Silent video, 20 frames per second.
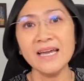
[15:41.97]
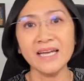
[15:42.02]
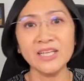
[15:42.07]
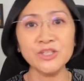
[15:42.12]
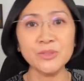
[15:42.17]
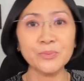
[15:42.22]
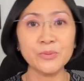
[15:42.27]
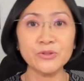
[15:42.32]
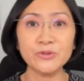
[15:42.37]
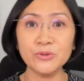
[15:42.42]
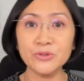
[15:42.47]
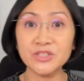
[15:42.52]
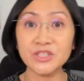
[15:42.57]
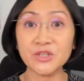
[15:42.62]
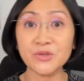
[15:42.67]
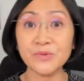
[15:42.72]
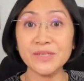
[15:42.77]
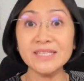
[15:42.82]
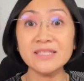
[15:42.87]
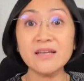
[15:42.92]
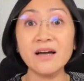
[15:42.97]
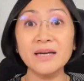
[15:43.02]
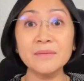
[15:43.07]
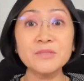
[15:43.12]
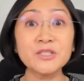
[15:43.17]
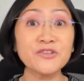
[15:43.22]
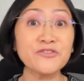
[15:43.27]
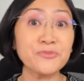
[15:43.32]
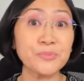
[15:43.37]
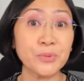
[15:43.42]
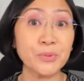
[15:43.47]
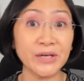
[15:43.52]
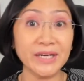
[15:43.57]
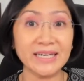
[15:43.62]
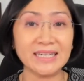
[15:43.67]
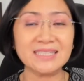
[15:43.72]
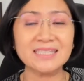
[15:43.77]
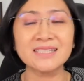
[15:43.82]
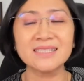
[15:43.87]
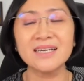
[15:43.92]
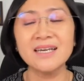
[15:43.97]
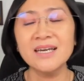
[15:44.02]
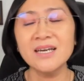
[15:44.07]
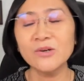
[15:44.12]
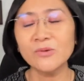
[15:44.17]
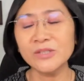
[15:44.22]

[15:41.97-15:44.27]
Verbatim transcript: and you produce three types of bricks,